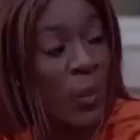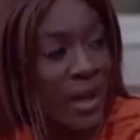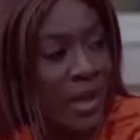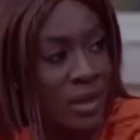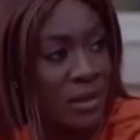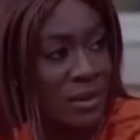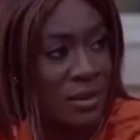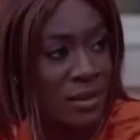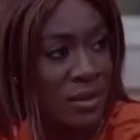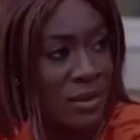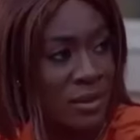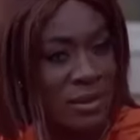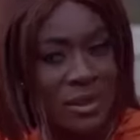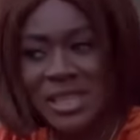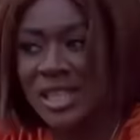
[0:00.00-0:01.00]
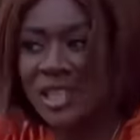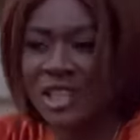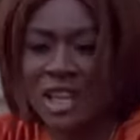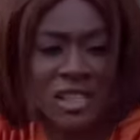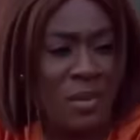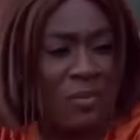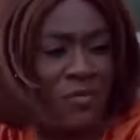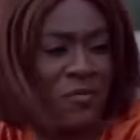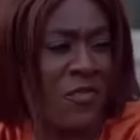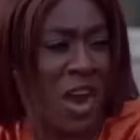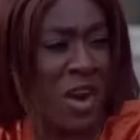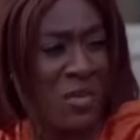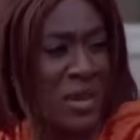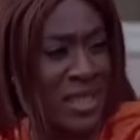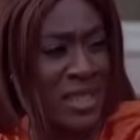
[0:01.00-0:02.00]
will. This is not some
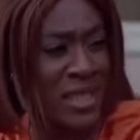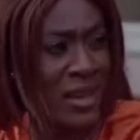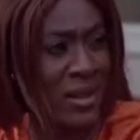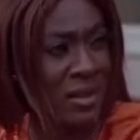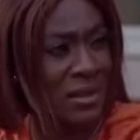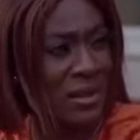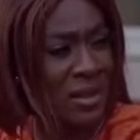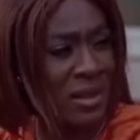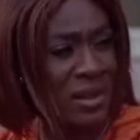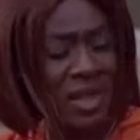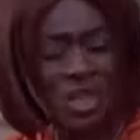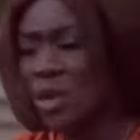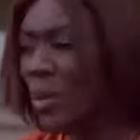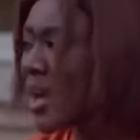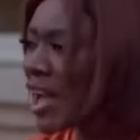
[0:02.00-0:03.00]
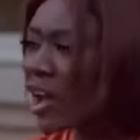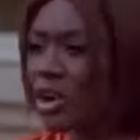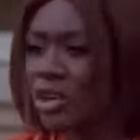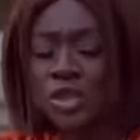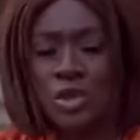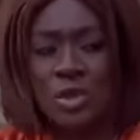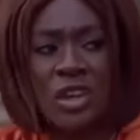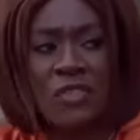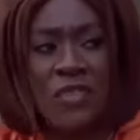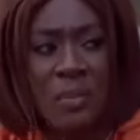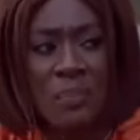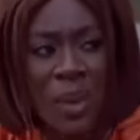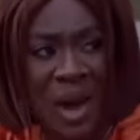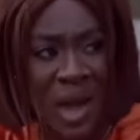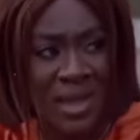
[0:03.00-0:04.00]
fairy tale. You and I are on two
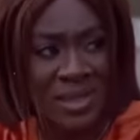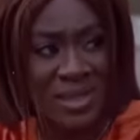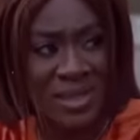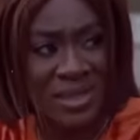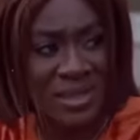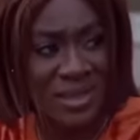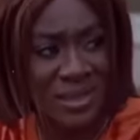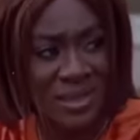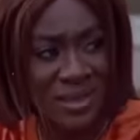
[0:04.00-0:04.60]
different paths.